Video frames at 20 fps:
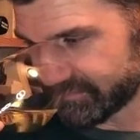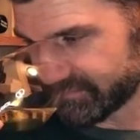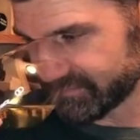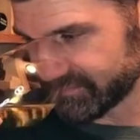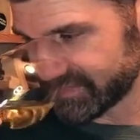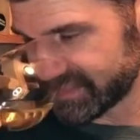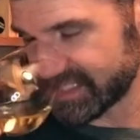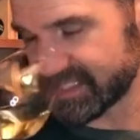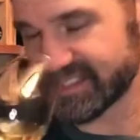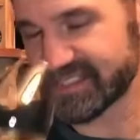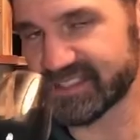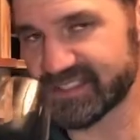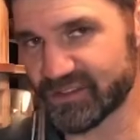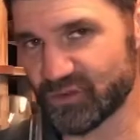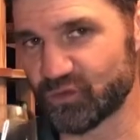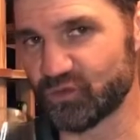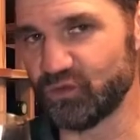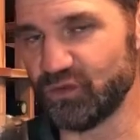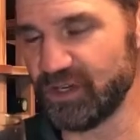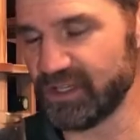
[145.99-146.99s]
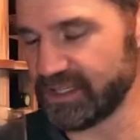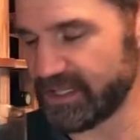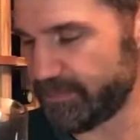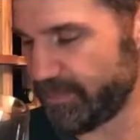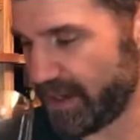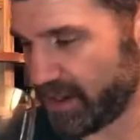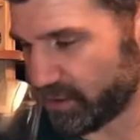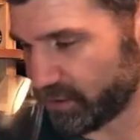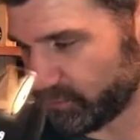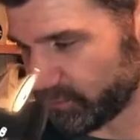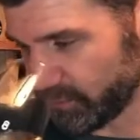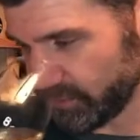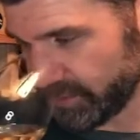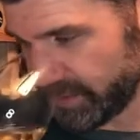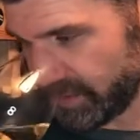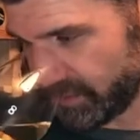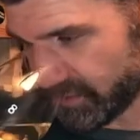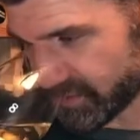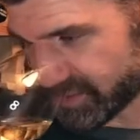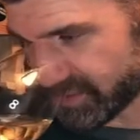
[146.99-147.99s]
This is a really powerful
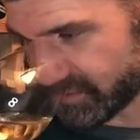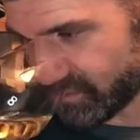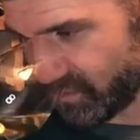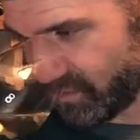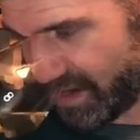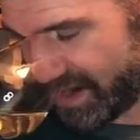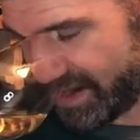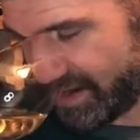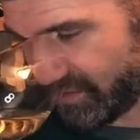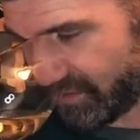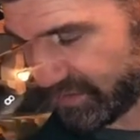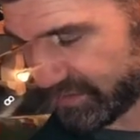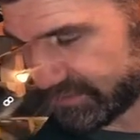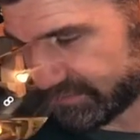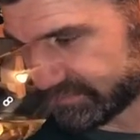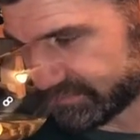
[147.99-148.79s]
nose. Wow.